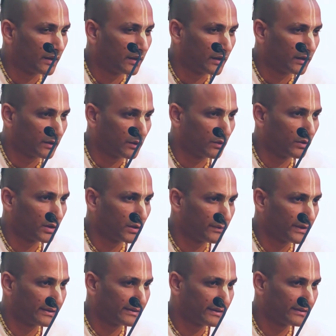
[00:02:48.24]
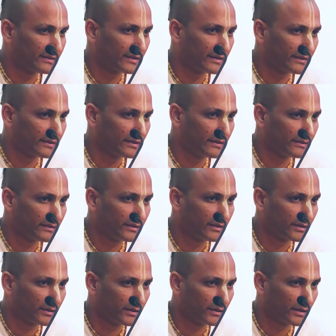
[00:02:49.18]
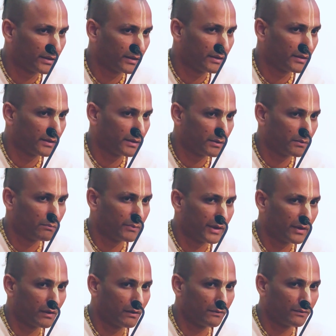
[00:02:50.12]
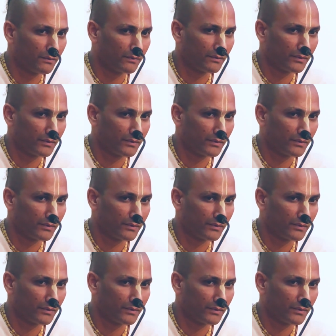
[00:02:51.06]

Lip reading: And the whole of existence is made of